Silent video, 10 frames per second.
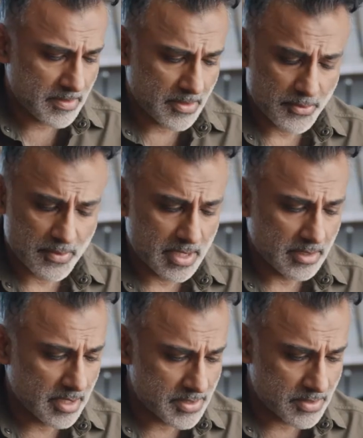The 3D
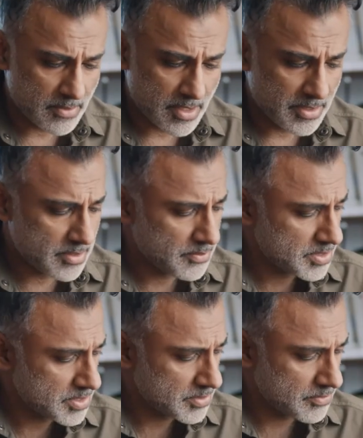LUTs are on there,
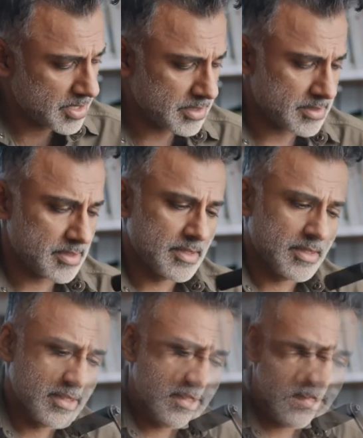which is great.
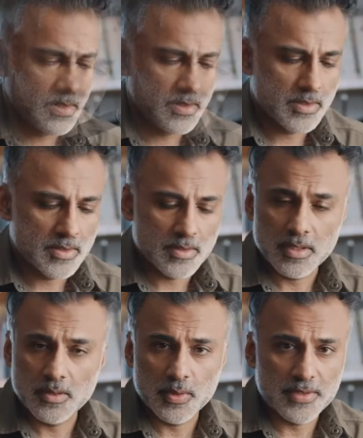
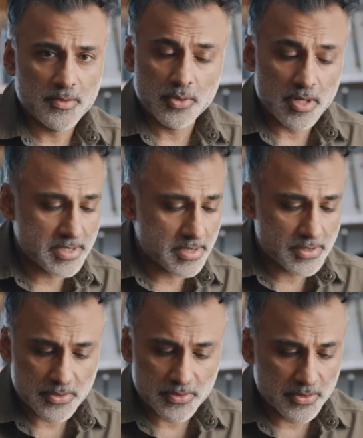Whatever
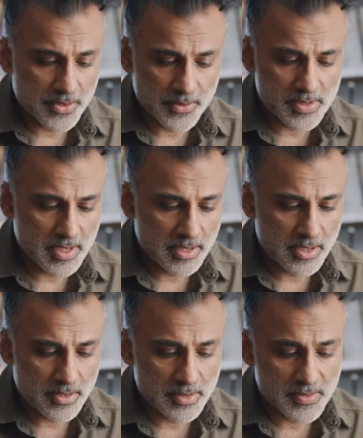processor they're using in
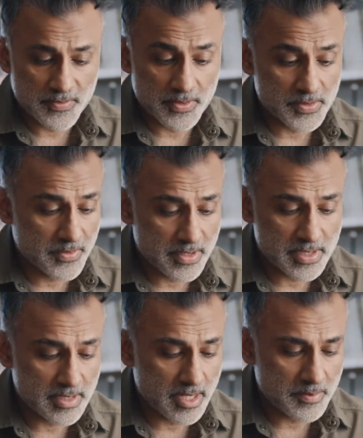here, it feels very
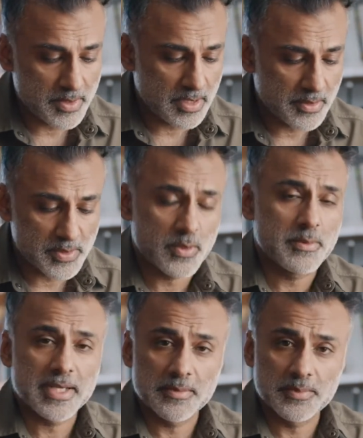snappy. That was one of
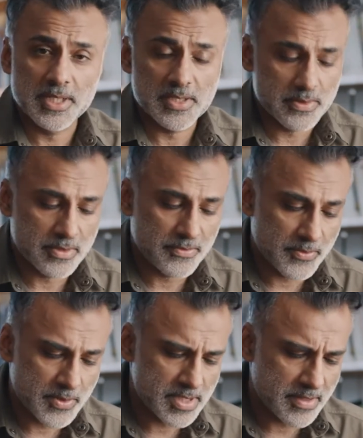my complaints with their
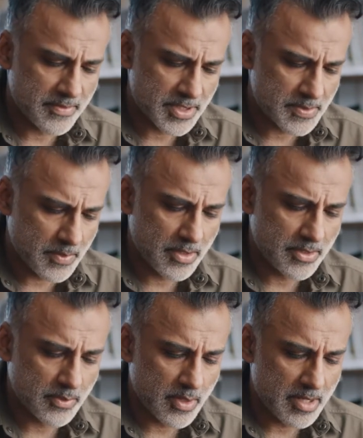first 7-inch
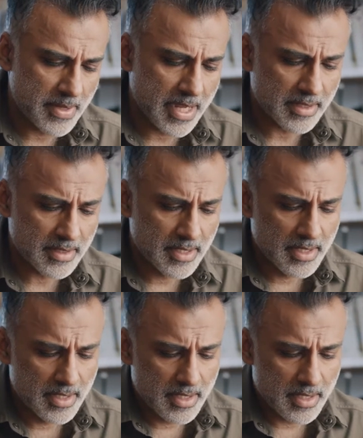monitor a while back.
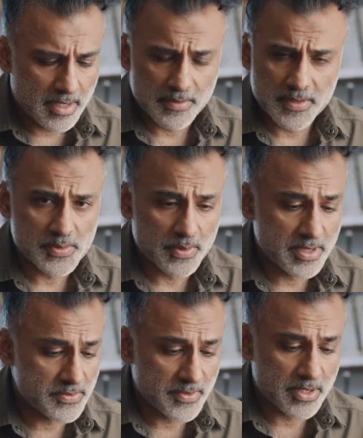This one
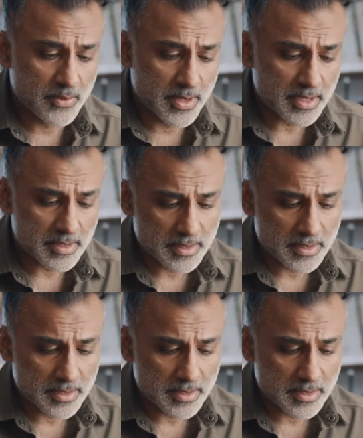is very quick.